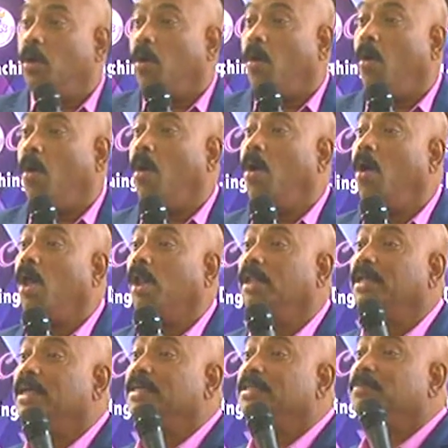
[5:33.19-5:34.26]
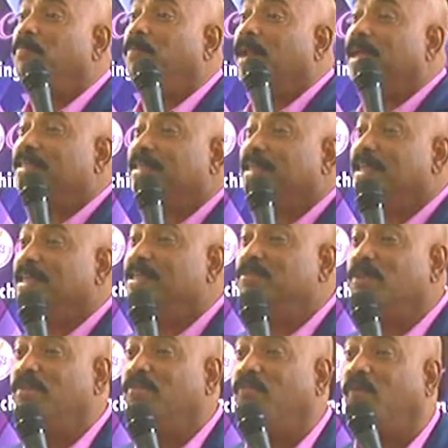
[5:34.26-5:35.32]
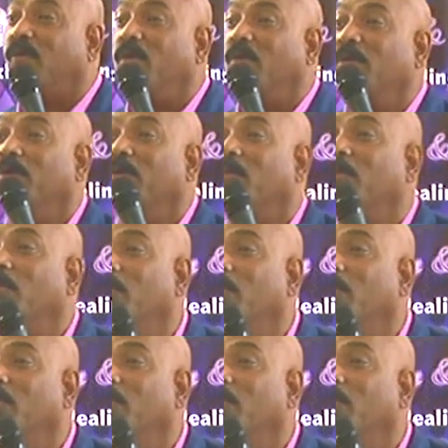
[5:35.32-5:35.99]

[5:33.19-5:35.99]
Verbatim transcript: all these blessings will follow you.